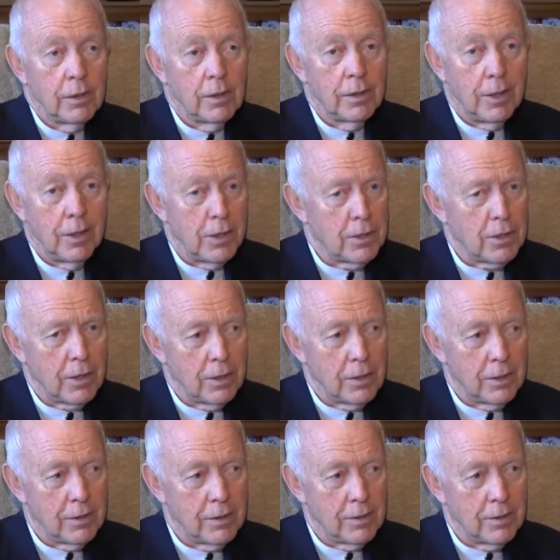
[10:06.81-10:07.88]
And I
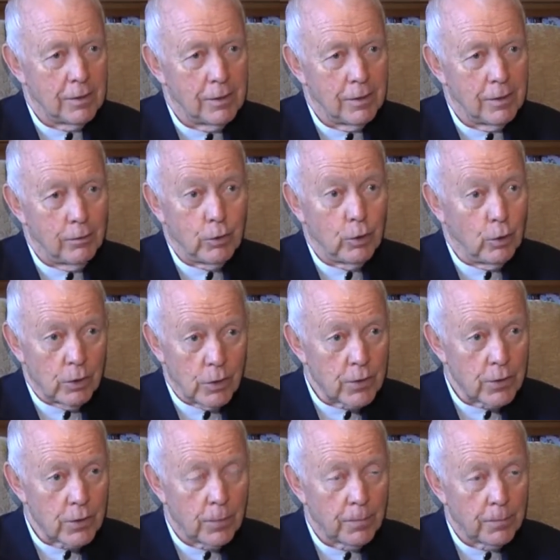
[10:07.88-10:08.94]
said, of course.